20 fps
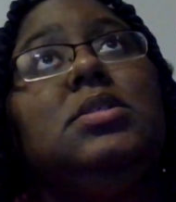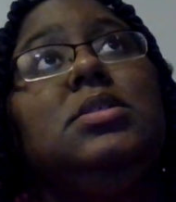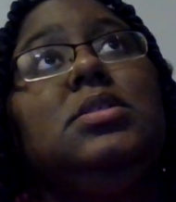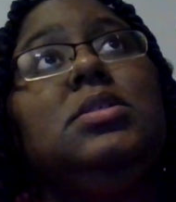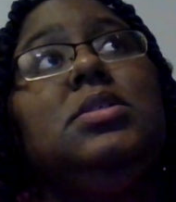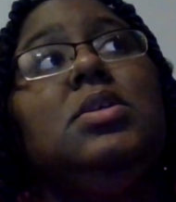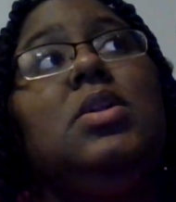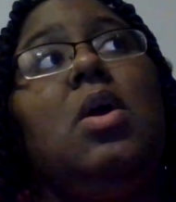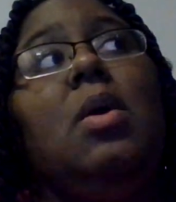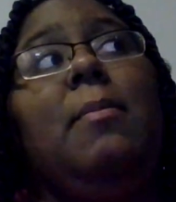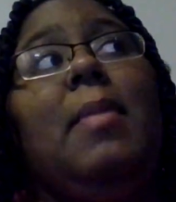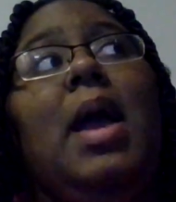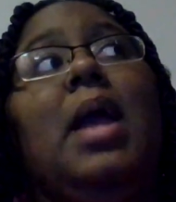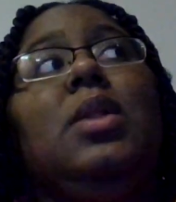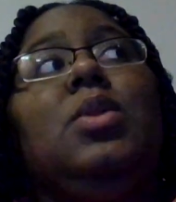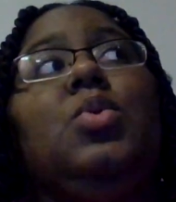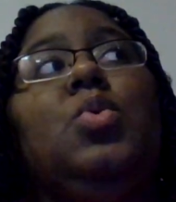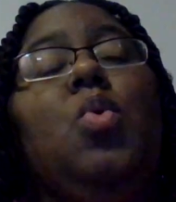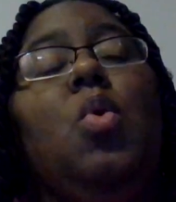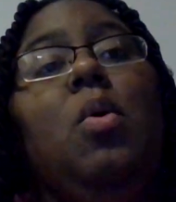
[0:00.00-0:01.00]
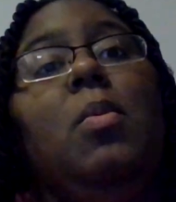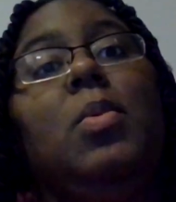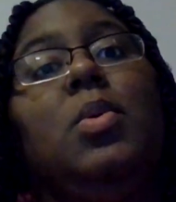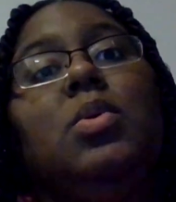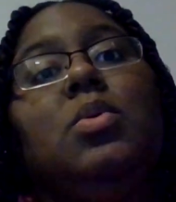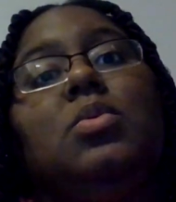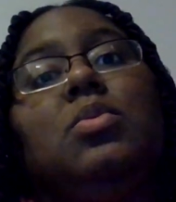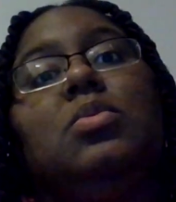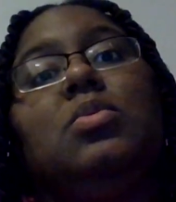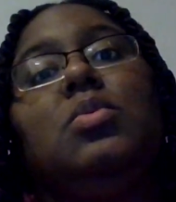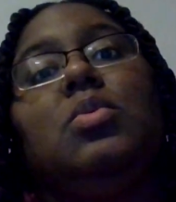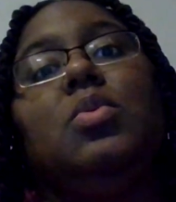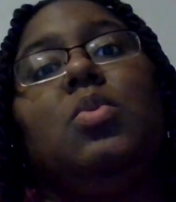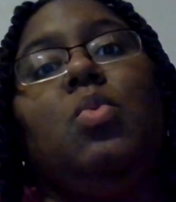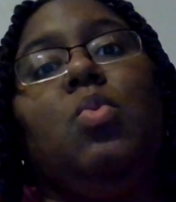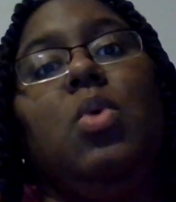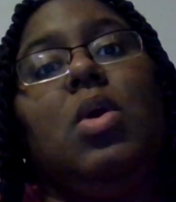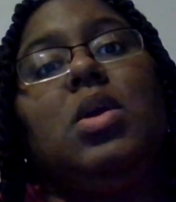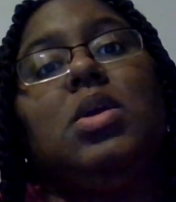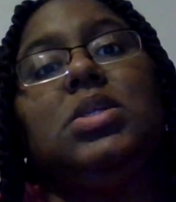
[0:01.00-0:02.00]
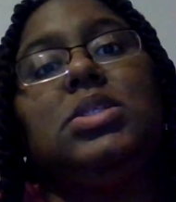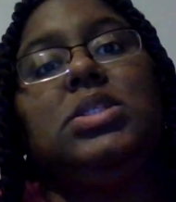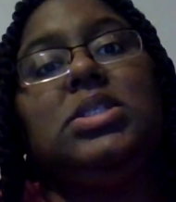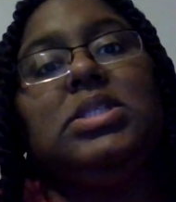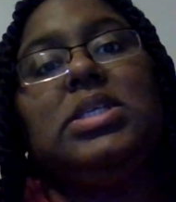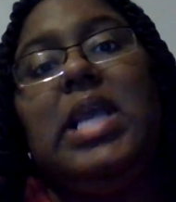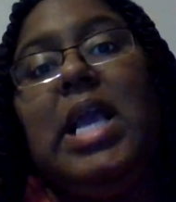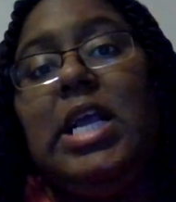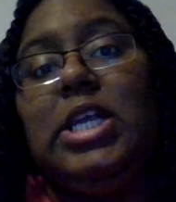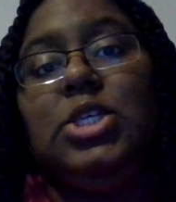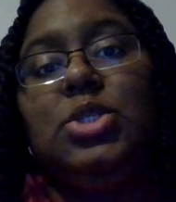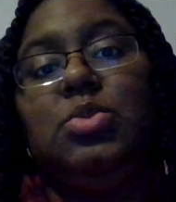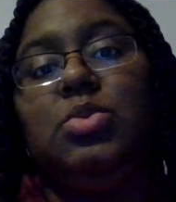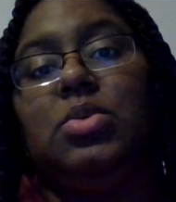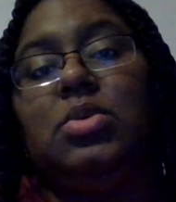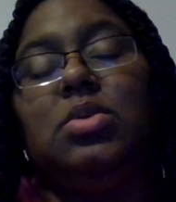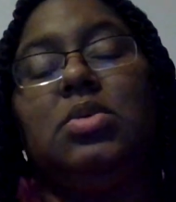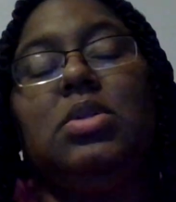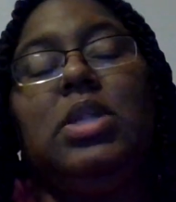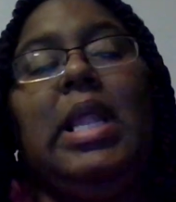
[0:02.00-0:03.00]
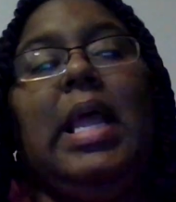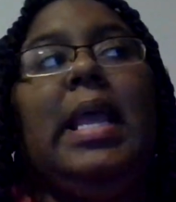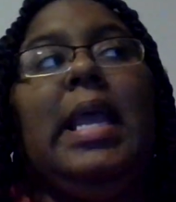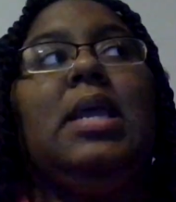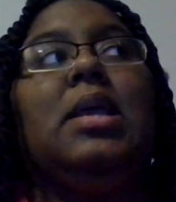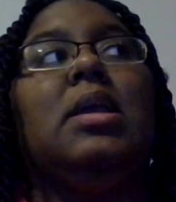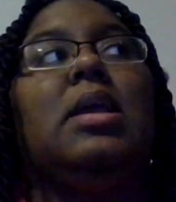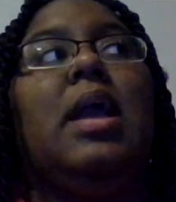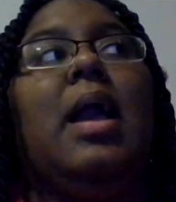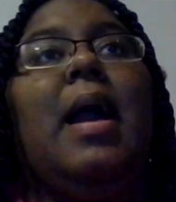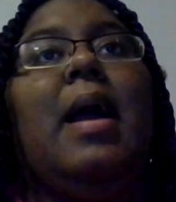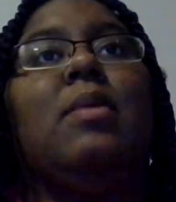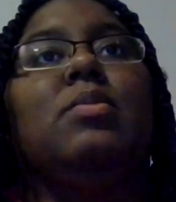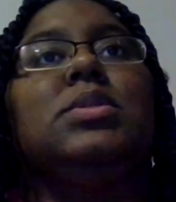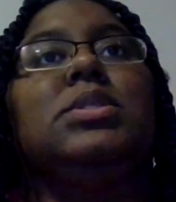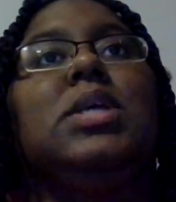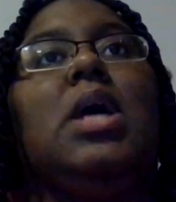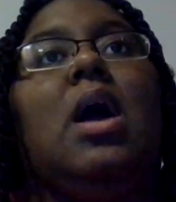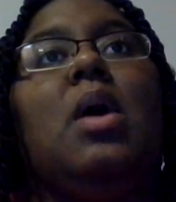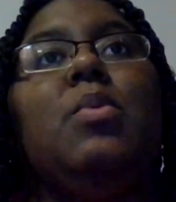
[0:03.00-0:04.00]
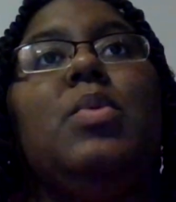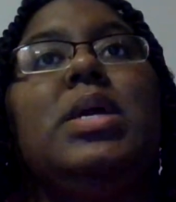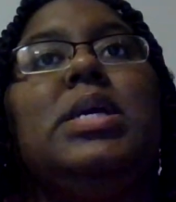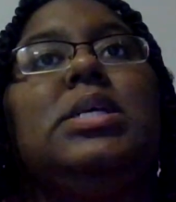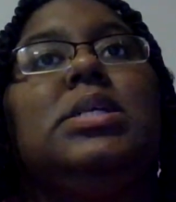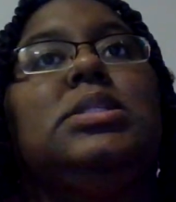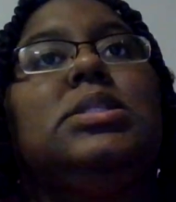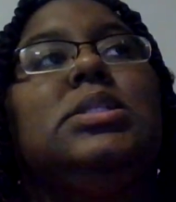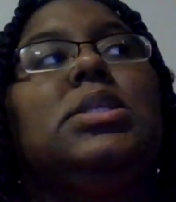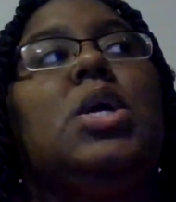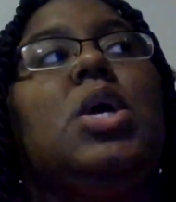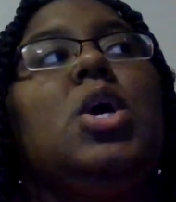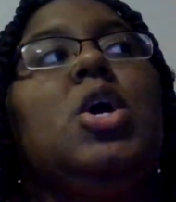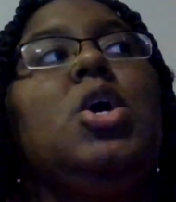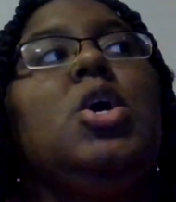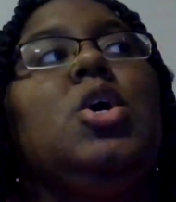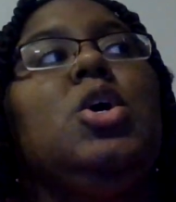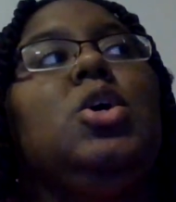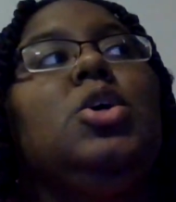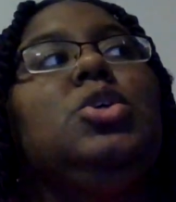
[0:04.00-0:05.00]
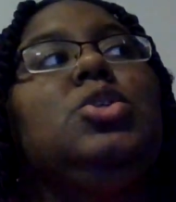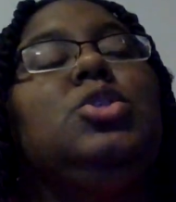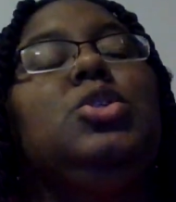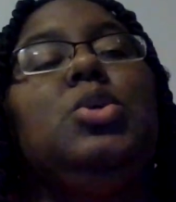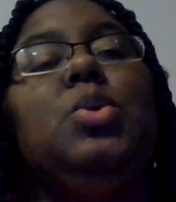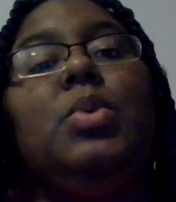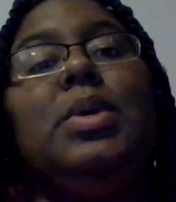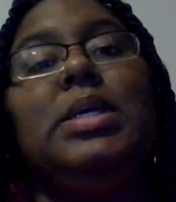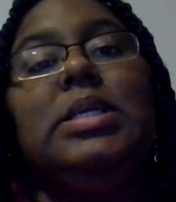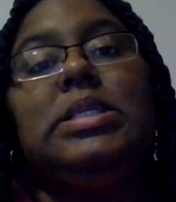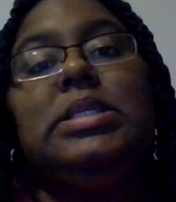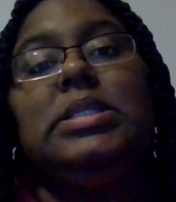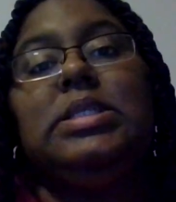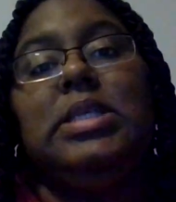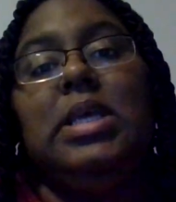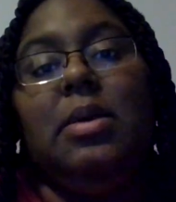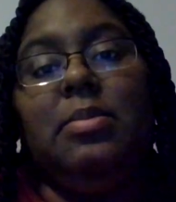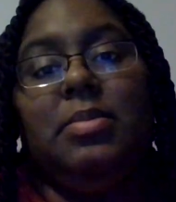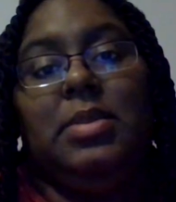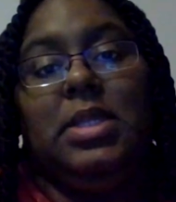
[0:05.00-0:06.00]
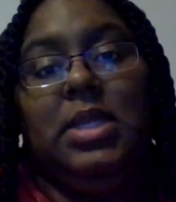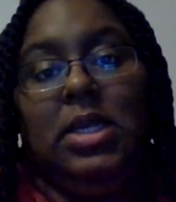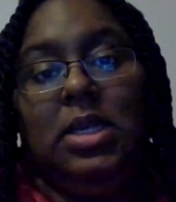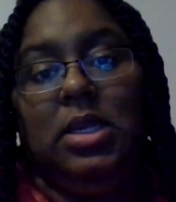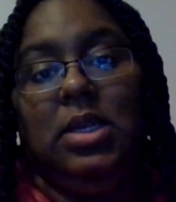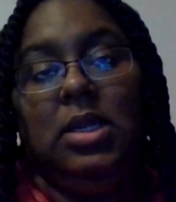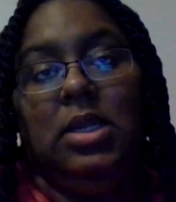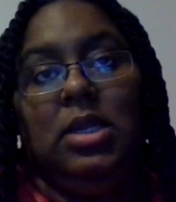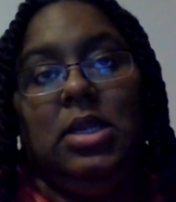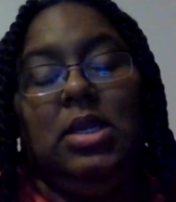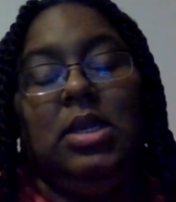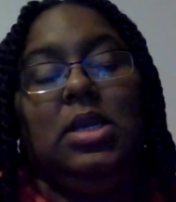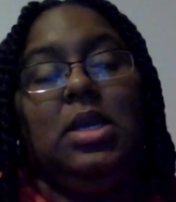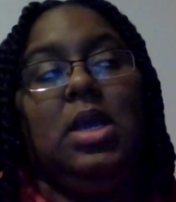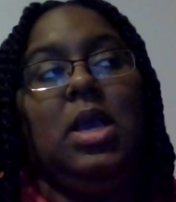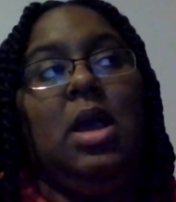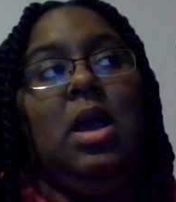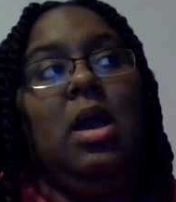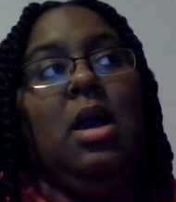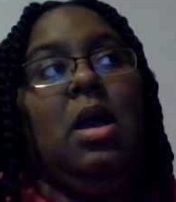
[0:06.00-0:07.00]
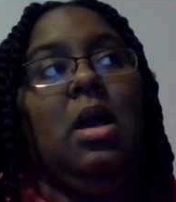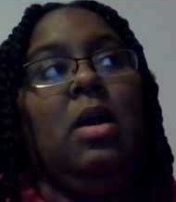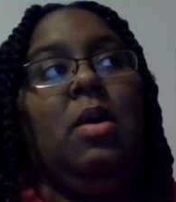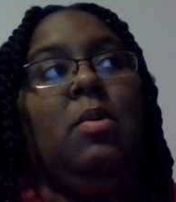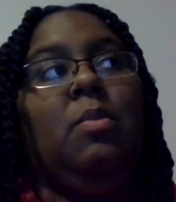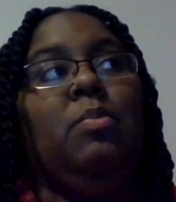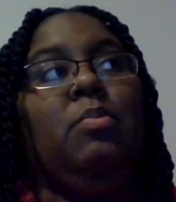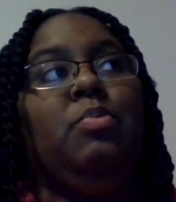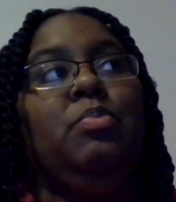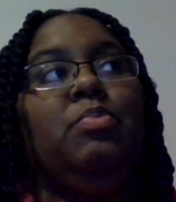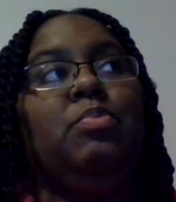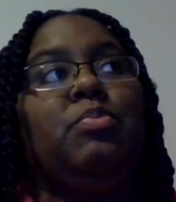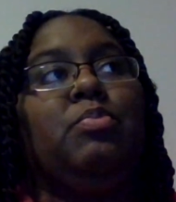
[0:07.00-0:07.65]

you know, my normal work schedule. Like I was always doing something um,